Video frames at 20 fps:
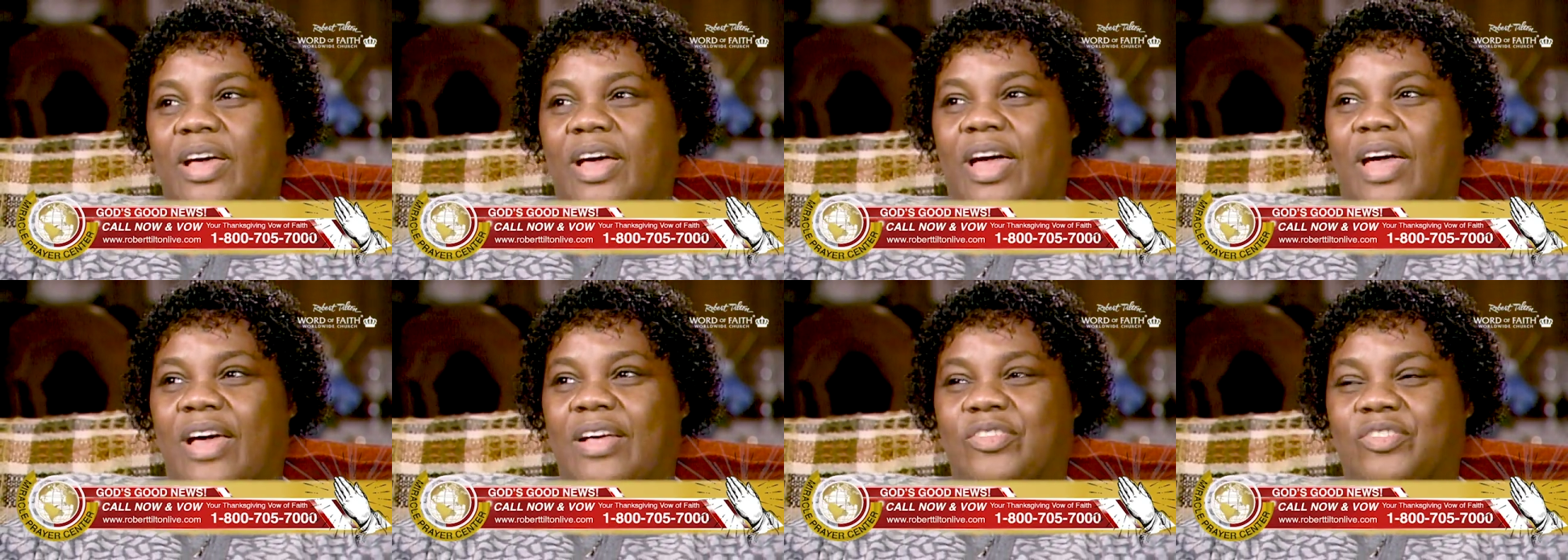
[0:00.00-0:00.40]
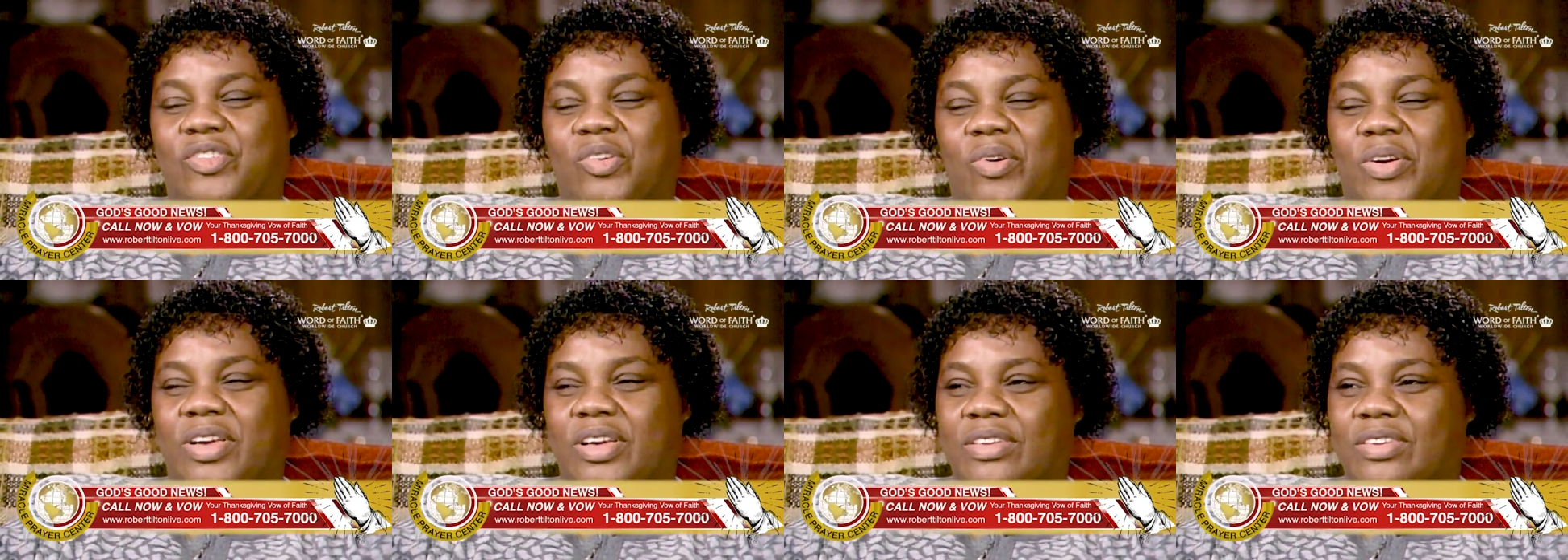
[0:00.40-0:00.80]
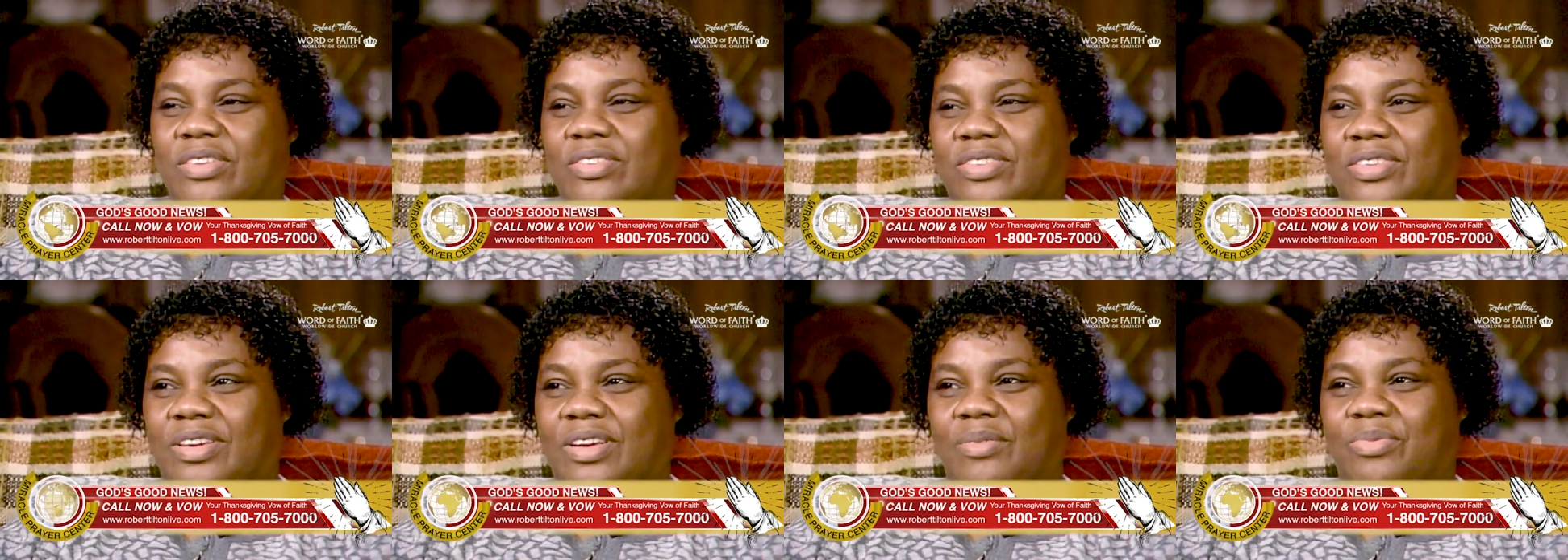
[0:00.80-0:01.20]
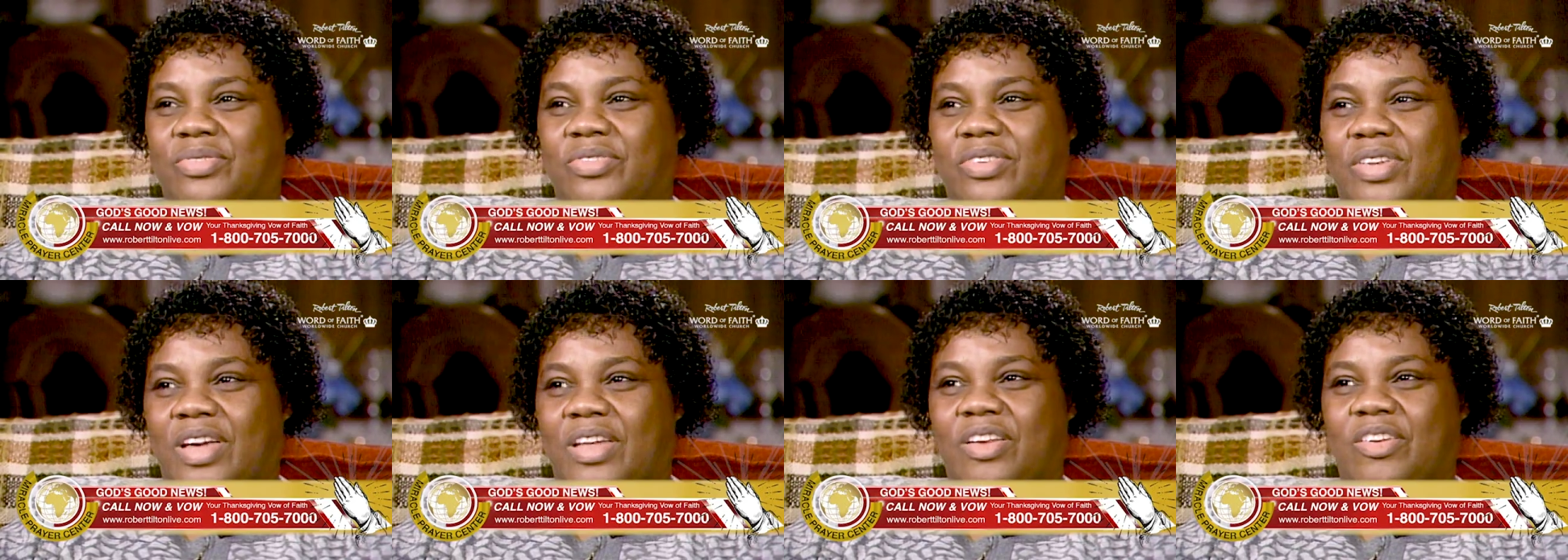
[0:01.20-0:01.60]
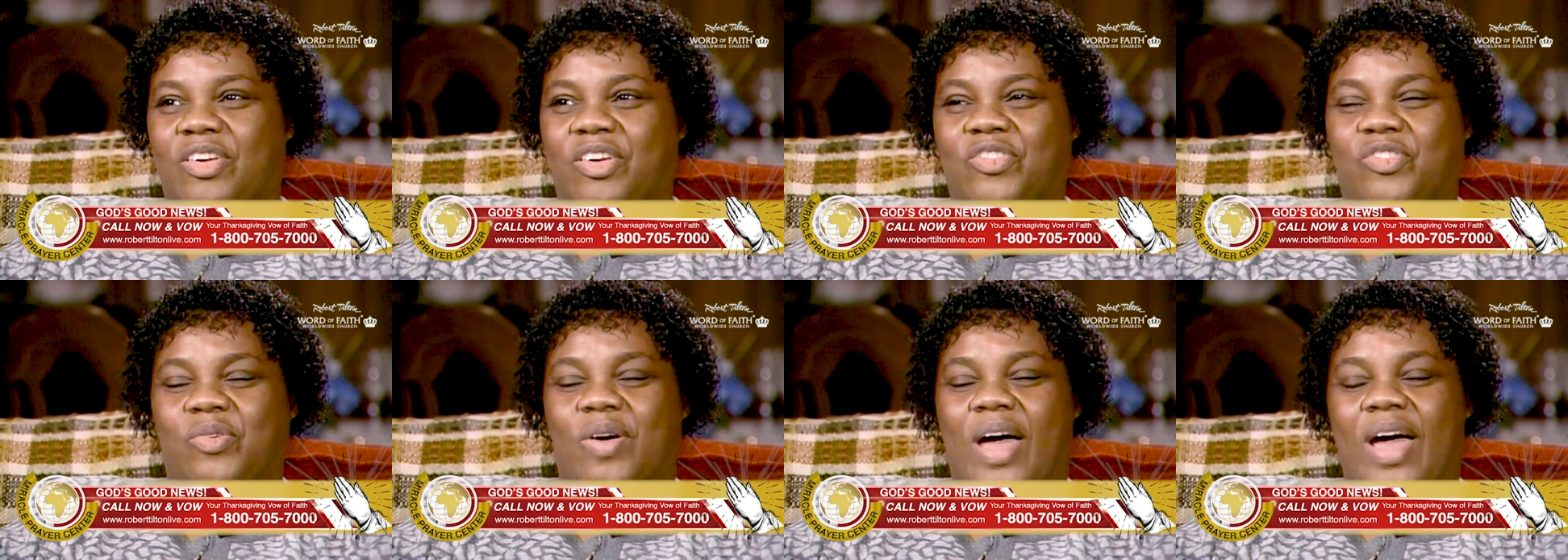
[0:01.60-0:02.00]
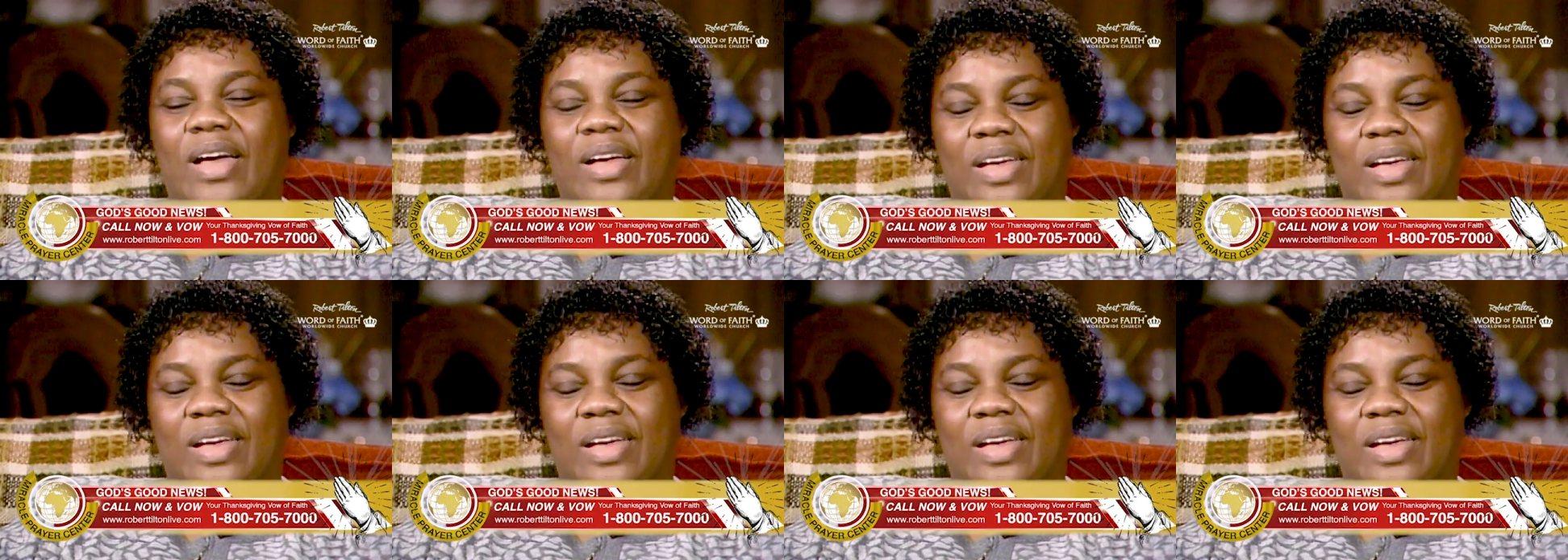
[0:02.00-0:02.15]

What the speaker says: And so he just kept standing there, so I